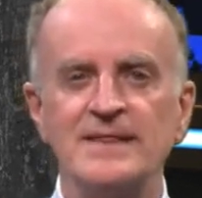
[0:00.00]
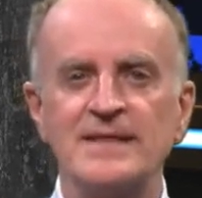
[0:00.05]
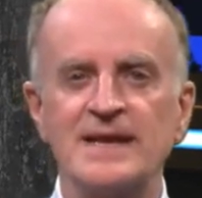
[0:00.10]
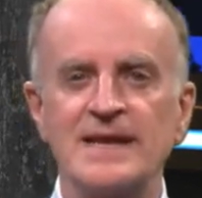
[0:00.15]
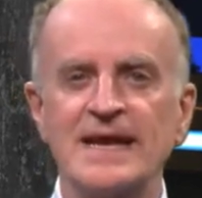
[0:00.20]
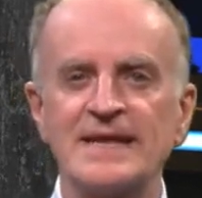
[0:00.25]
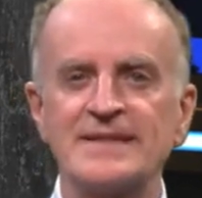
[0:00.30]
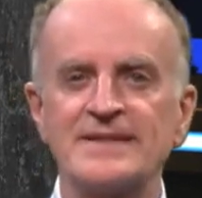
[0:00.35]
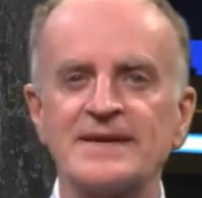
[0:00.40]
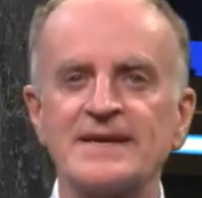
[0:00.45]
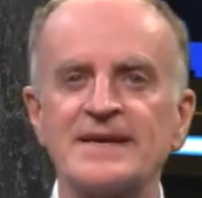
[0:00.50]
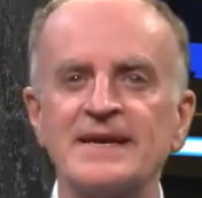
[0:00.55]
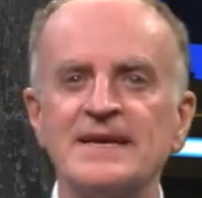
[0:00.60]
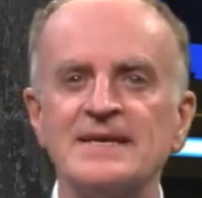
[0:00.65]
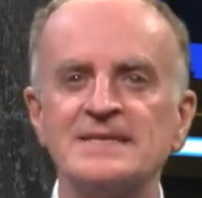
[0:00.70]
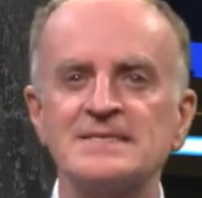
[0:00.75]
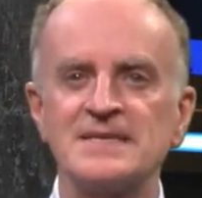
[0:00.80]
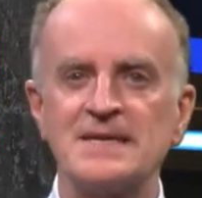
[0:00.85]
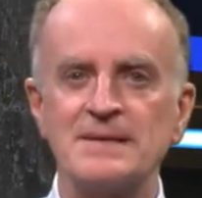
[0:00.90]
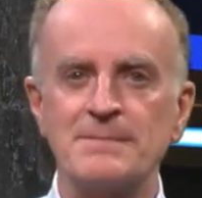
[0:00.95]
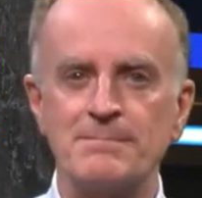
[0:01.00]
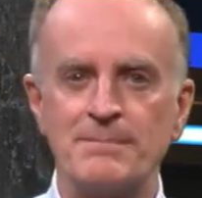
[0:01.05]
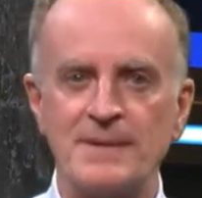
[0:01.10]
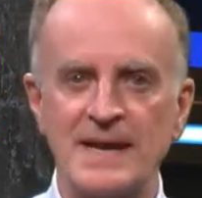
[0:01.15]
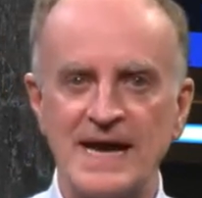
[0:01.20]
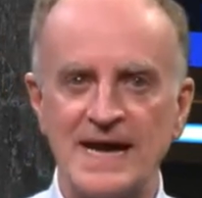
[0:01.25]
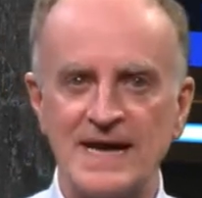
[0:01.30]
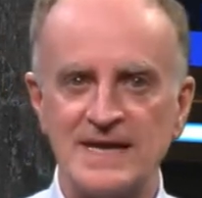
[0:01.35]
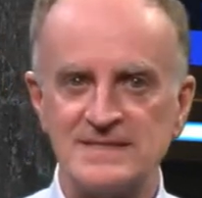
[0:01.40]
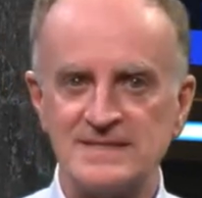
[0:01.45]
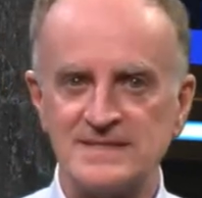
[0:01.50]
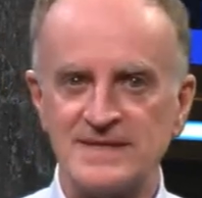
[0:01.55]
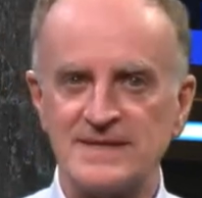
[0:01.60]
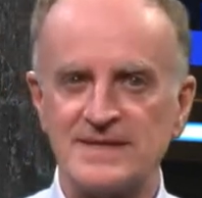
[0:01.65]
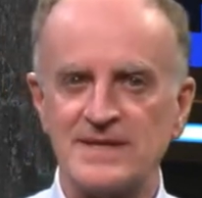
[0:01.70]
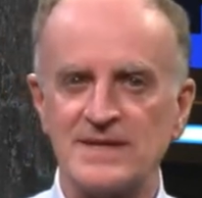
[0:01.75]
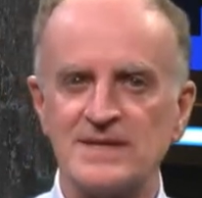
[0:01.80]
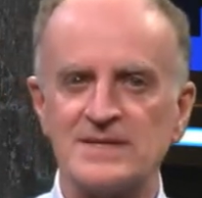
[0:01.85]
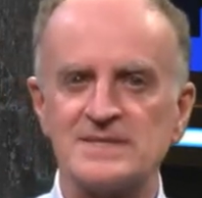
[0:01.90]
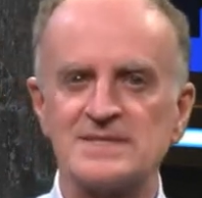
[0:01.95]
The latter case implies that
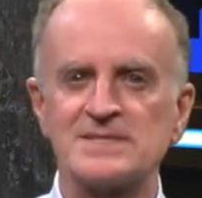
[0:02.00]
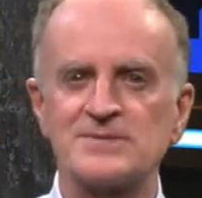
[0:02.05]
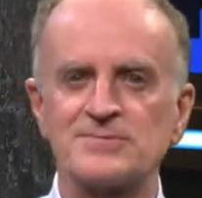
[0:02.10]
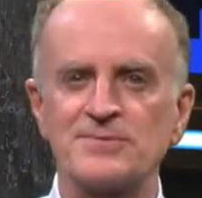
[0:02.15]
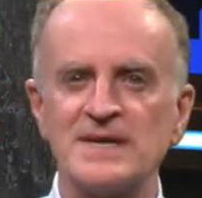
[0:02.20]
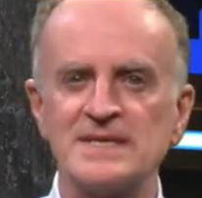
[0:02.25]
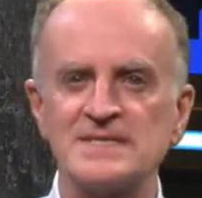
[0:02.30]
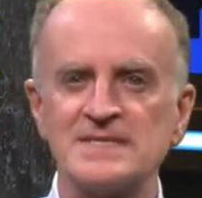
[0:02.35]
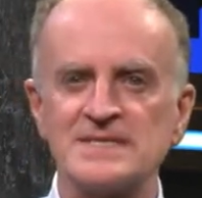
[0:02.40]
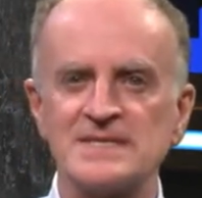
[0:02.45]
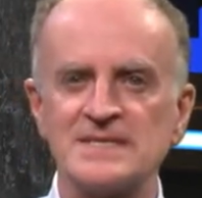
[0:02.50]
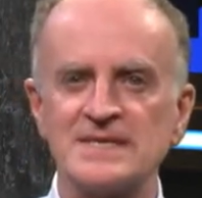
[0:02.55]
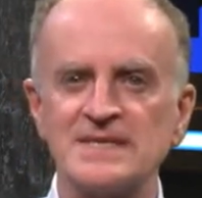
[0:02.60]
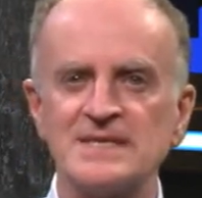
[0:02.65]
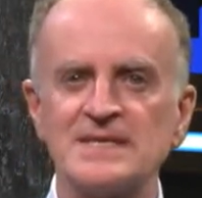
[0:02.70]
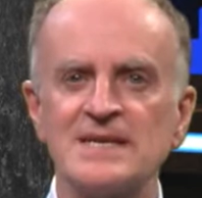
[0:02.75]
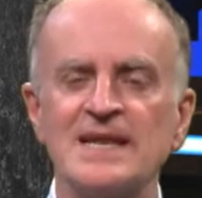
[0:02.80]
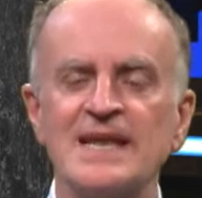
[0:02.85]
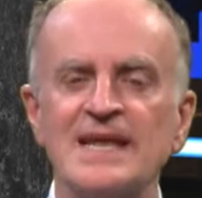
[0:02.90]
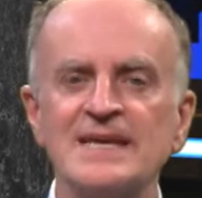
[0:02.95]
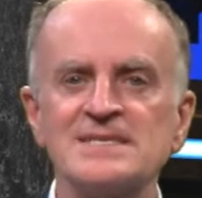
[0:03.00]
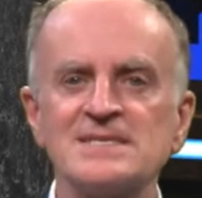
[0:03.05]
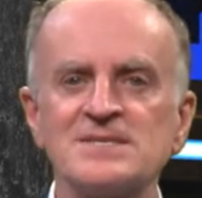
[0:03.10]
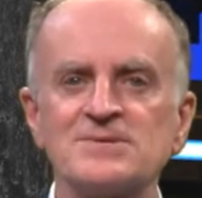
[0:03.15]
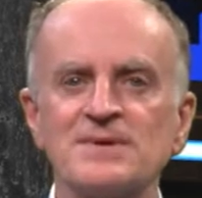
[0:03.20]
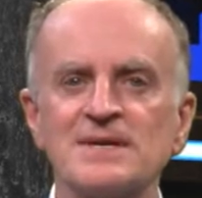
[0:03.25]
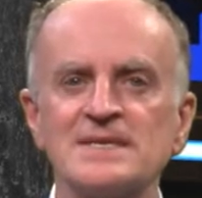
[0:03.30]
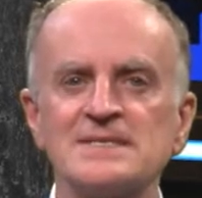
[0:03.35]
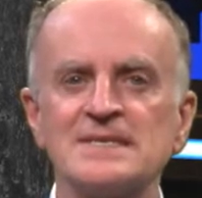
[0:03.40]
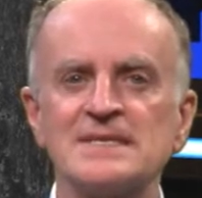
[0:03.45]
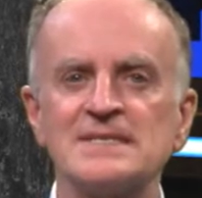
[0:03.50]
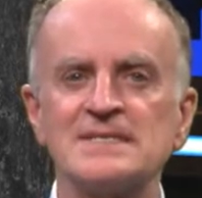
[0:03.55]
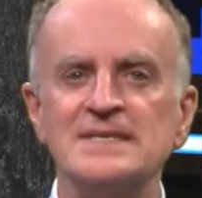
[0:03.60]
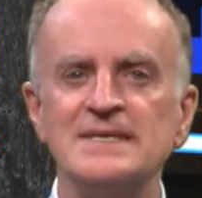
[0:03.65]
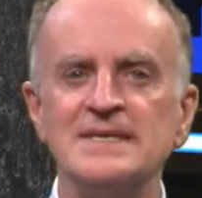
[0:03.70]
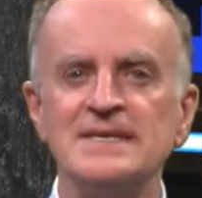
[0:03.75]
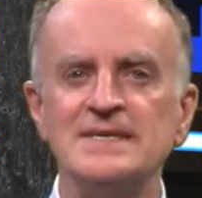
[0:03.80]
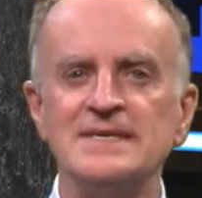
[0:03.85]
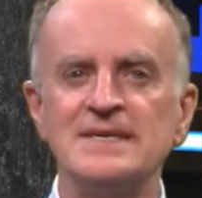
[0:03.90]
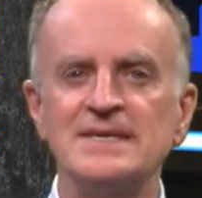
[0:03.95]
the stress, less stress is
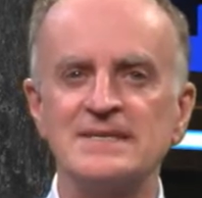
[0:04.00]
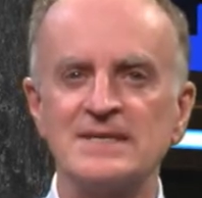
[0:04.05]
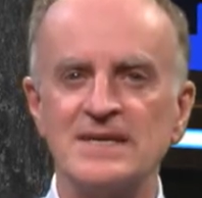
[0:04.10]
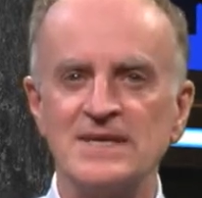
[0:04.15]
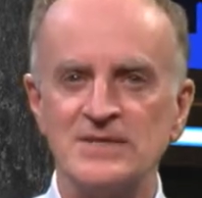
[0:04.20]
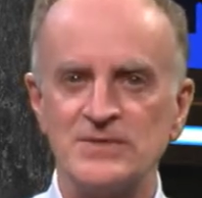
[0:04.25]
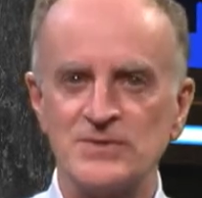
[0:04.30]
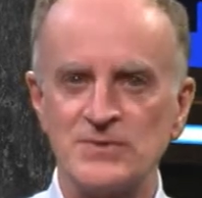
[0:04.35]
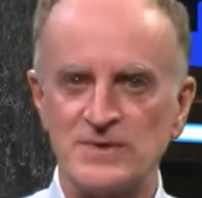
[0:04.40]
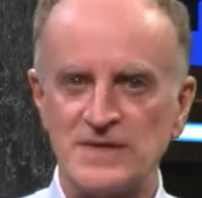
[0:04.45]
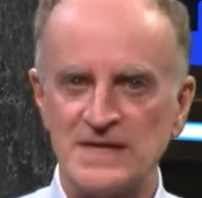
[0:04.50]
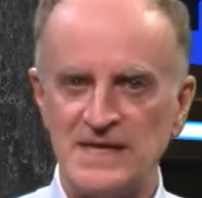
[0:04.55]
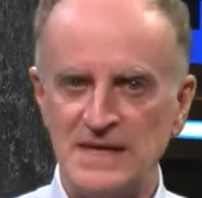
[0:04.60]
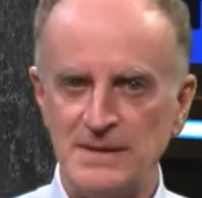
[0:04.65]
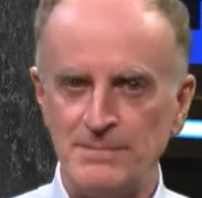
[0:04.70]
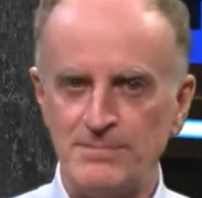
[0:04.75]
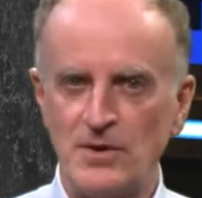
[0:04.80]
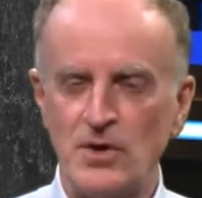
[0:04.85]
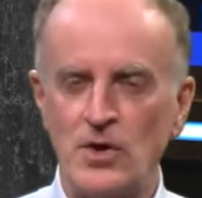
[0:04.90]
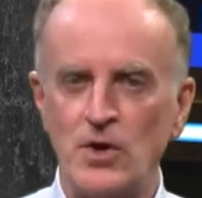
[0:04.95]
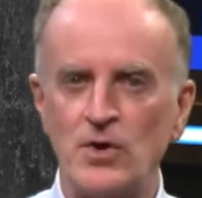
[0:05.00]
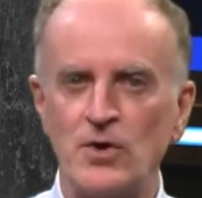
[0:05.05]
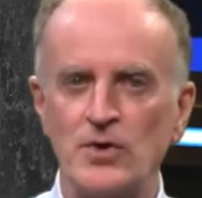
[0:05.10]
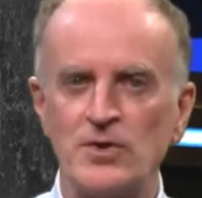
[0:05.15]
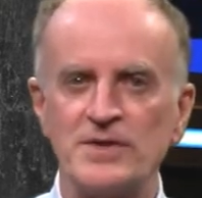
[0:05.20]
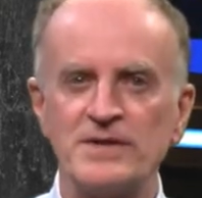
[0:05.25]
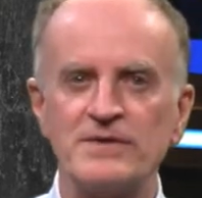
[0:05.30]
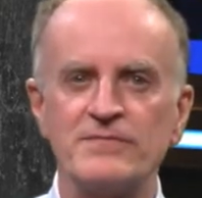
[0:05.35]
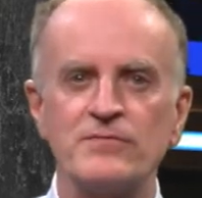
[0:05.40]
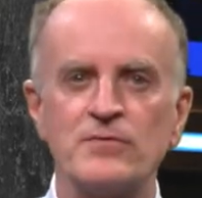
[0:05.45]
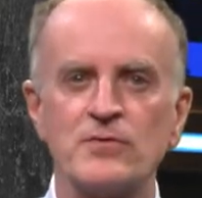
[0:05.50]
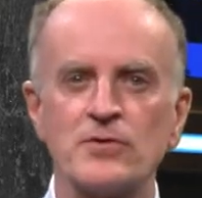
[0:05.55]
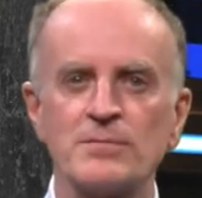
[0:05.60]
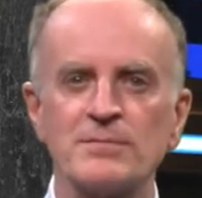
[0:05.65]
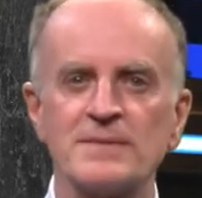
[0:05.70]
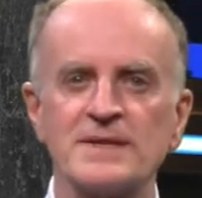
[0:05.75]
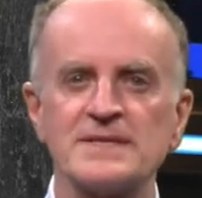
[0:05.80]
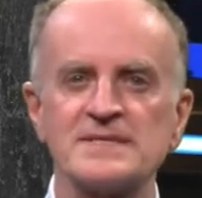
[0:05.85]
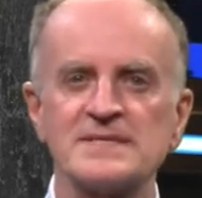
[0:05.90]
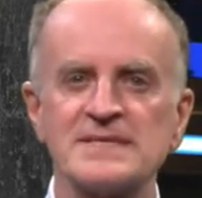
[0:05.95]
needed to keep on
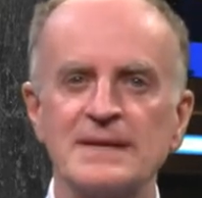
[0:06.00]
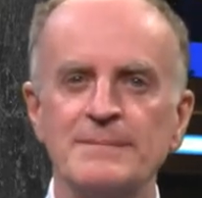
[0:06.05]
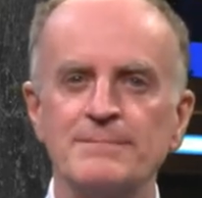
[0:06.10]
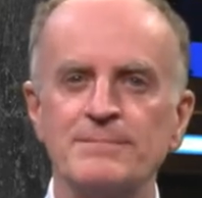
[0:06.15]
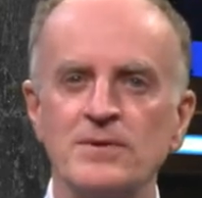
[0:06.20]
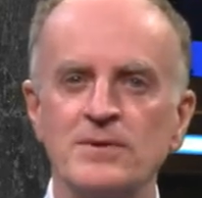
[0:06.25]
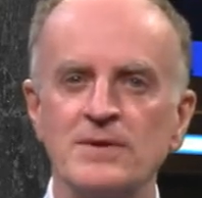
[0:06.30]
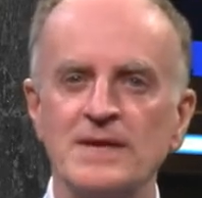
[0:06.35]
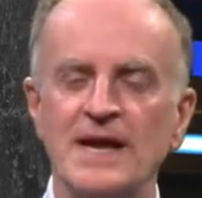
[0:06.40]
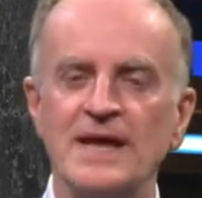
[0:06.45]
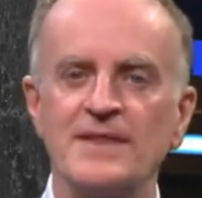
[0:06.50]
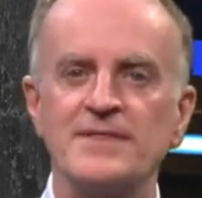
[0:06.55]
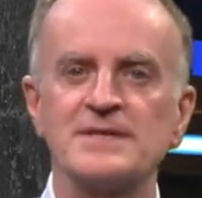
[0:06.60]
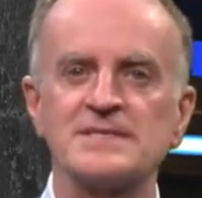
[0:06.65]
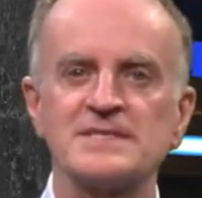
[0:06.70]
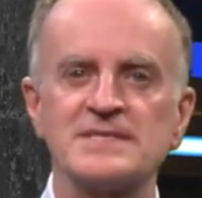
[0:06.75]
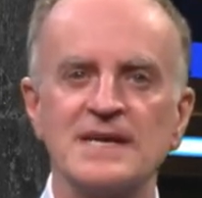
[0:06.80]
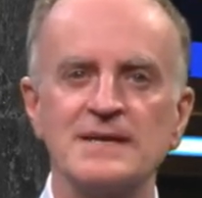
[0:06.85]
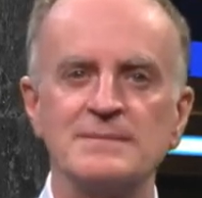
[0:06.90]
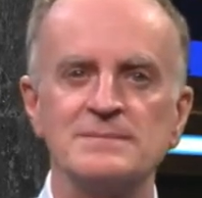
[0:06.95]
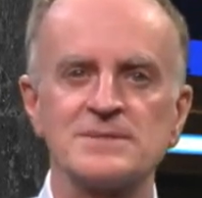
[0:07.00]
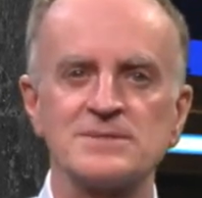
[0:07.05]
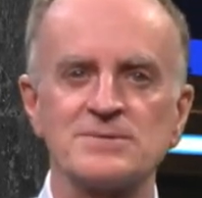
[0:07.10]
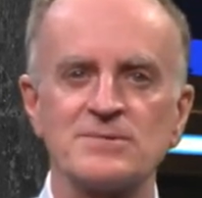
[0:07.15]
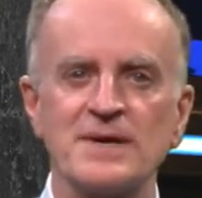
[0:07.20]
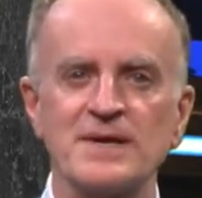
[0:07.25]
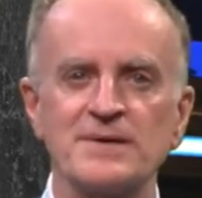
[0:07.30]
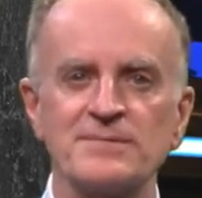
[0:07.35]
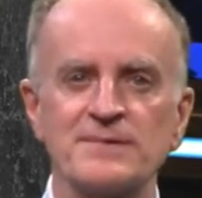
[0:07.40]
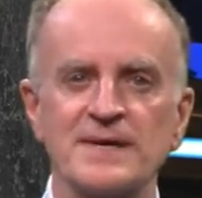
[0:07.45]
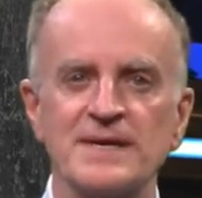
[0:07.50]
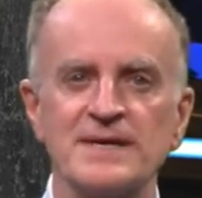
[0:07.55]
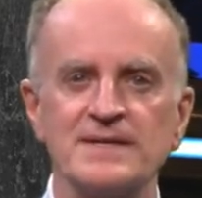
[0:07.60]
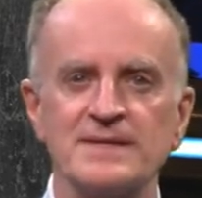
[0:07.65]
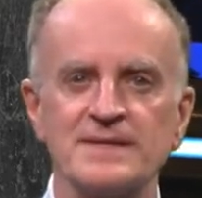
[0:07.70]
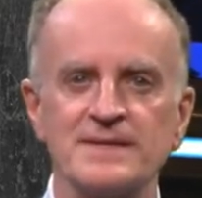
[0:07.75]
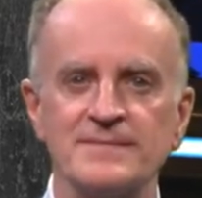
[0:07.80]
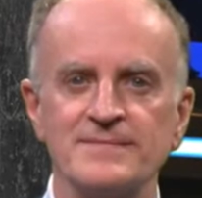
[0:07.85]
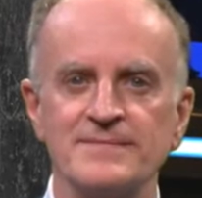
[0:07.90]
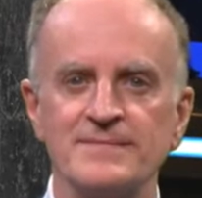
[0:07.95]
deforming the sample at the same strain rate.